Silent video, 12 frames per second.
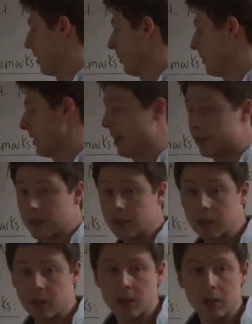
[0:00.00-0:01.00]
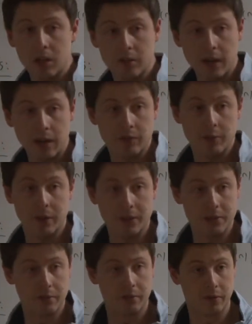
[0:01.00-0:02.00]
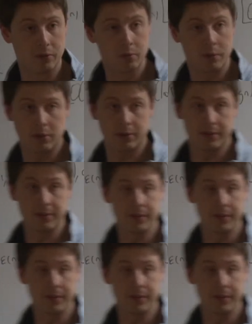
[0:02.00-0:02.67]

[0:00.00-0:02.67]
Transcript: soundness error over alphabets of super constant